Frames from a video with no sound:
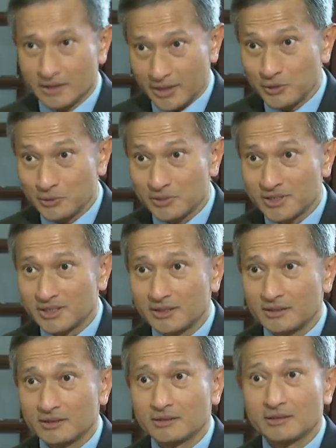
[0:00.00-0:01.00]
can you
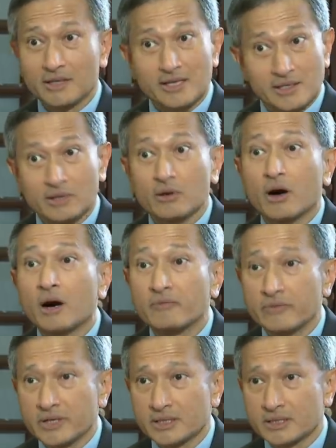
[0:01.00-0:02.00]
see there's an
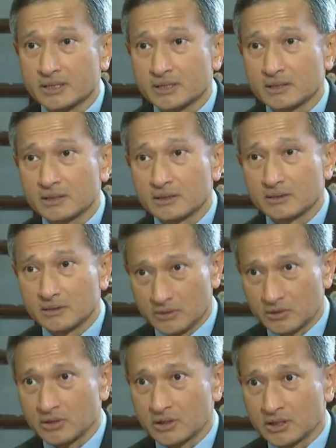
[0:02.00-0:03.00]
obvious
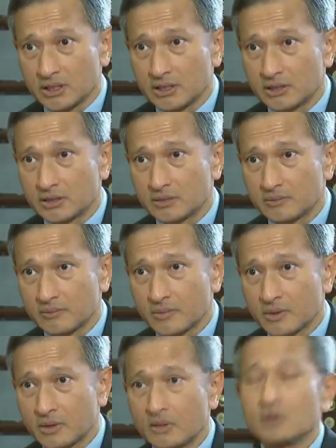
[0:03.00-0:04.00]
shortage?
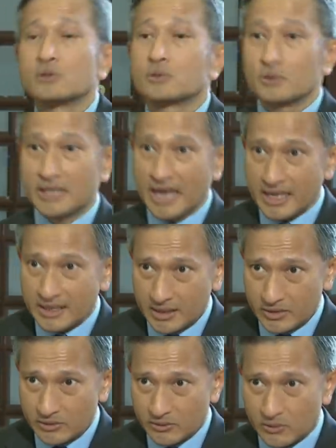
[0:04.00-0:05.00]
So then
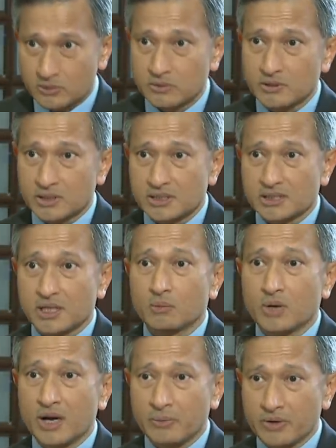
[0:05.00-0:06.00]
you also
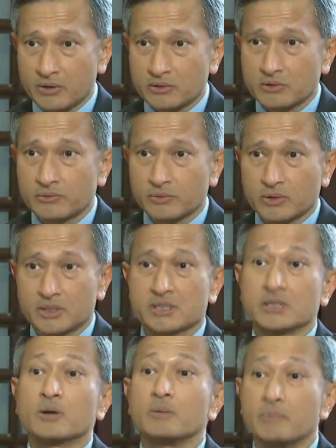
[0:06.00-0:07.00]
understand why we're also
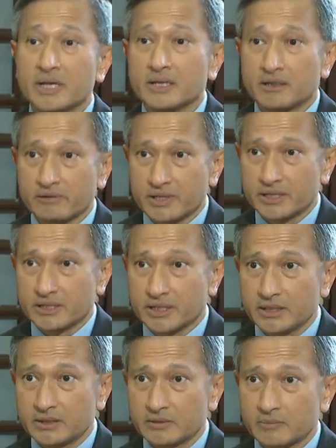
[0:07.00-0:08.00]
focusing on mid-career
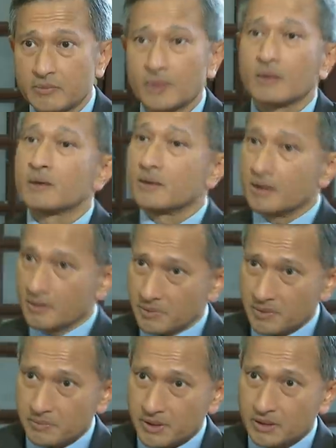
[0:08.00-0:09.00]
change.
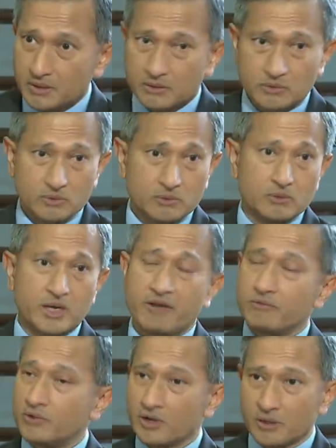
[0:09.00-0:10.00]
People who
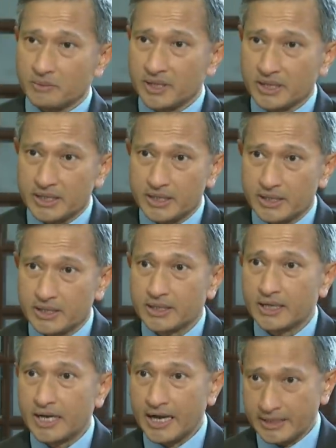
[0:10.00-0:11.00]
have not been in
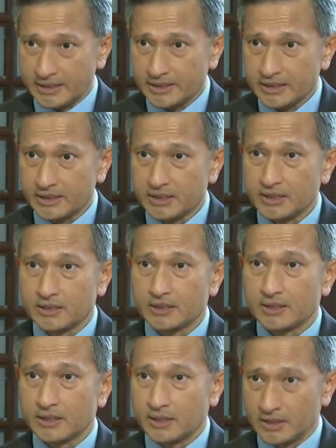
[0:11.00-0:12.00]
the I T
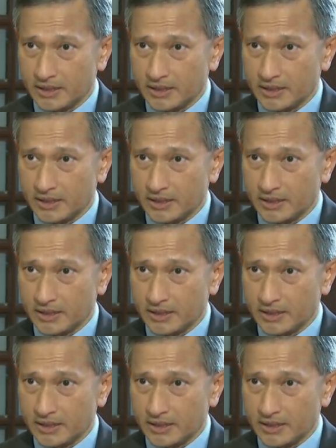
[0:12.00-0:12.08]
uh,